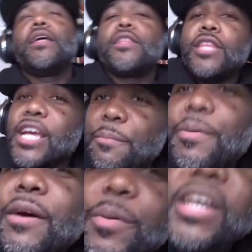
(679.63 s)

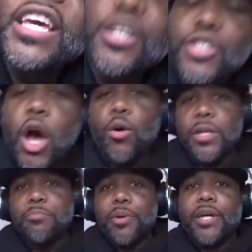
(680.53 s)
Here's the
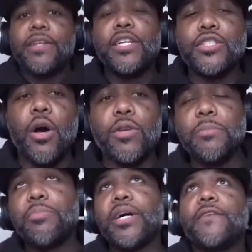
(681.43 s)
only
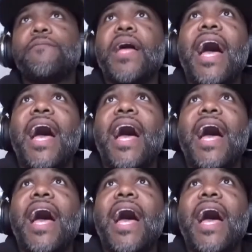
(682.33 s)
but.